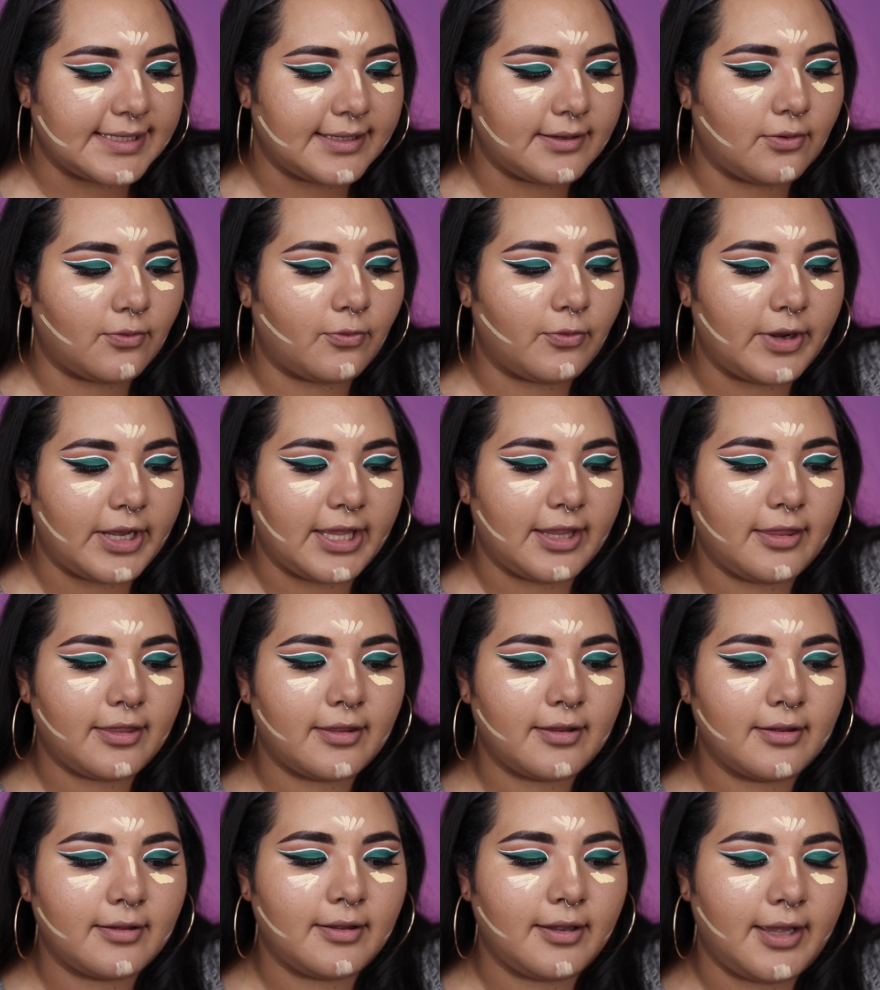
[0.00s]
it
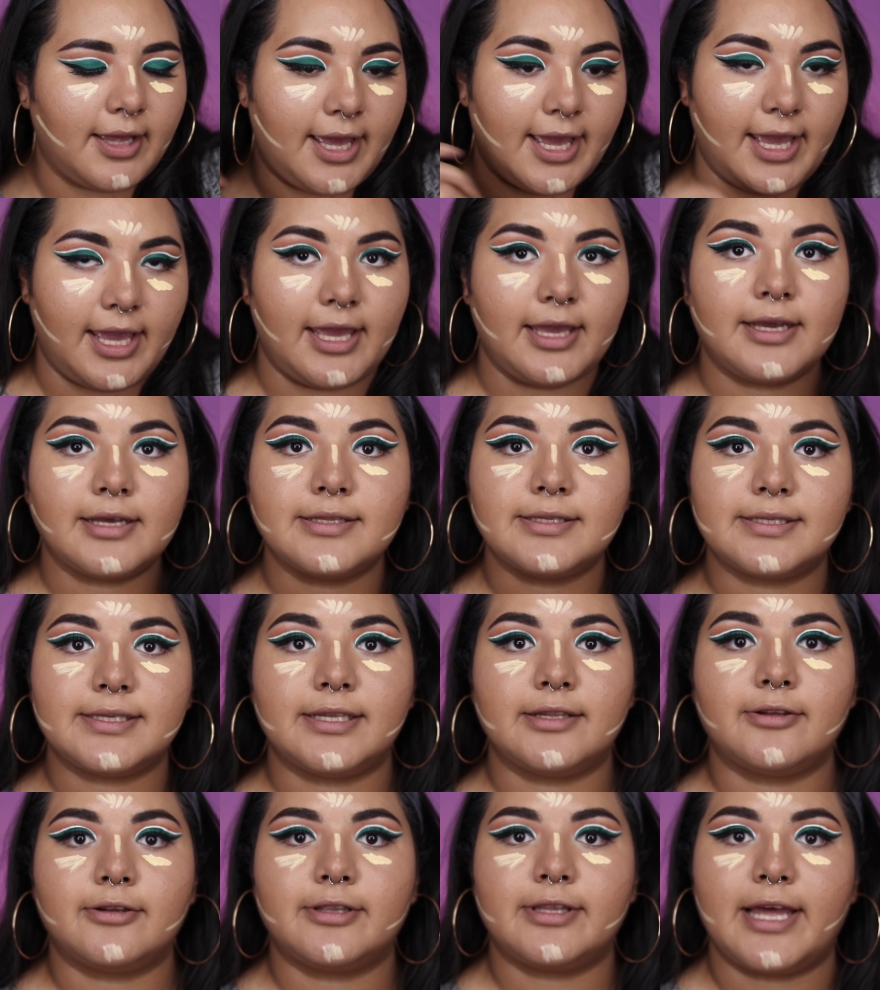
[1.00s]
with a
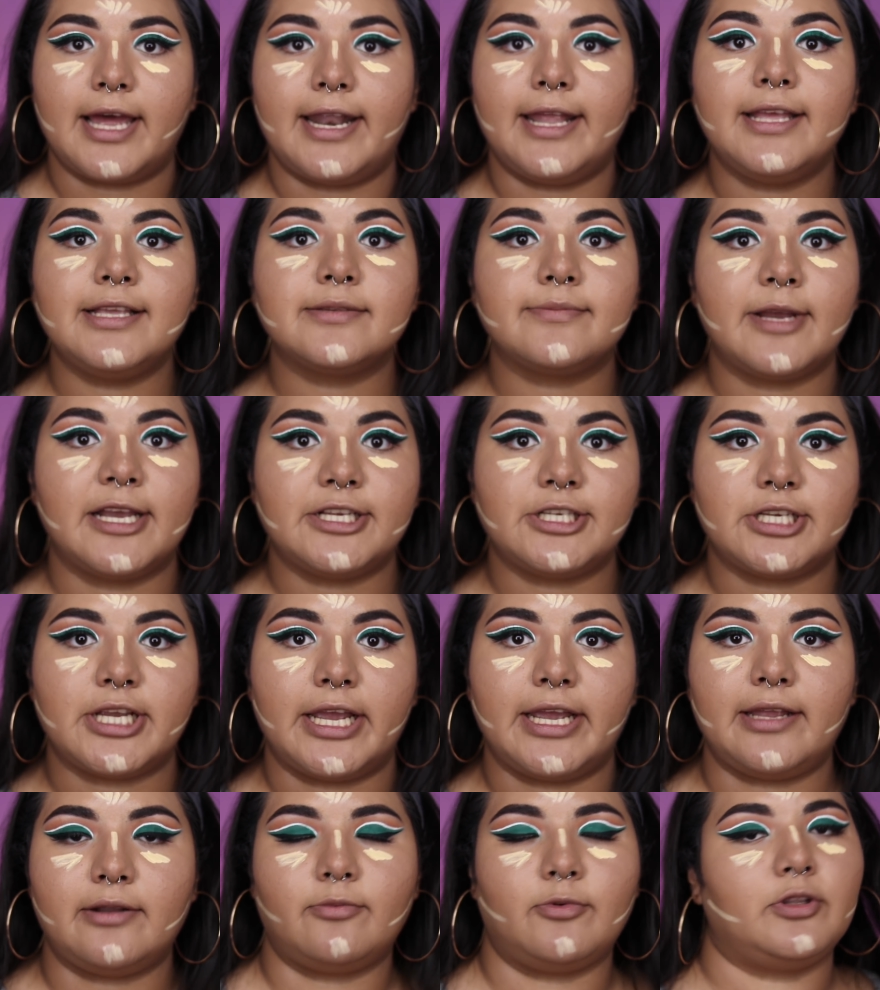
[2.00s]
concealer that is my shade.